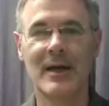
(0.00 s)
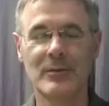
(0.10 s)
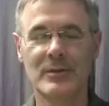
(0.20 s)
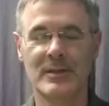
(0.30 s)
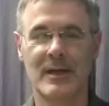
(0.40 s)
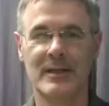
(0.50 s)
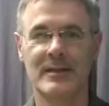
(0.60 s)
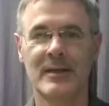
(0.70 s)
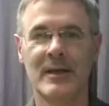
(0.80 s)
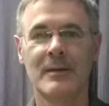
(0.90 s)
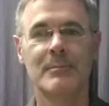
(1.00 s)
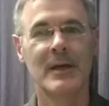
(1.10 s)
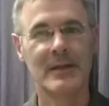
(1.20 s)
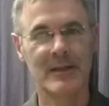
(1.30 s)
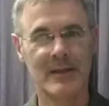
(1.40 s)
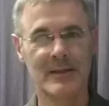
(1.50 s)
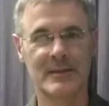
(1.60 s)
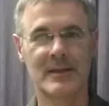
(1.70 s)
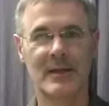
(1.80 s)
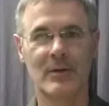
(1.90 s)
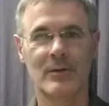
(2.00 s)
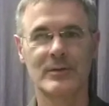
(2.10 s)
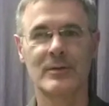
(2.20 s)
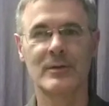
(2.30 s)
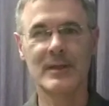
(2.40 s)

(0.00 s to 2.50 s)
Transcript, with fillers: outside make the inside also?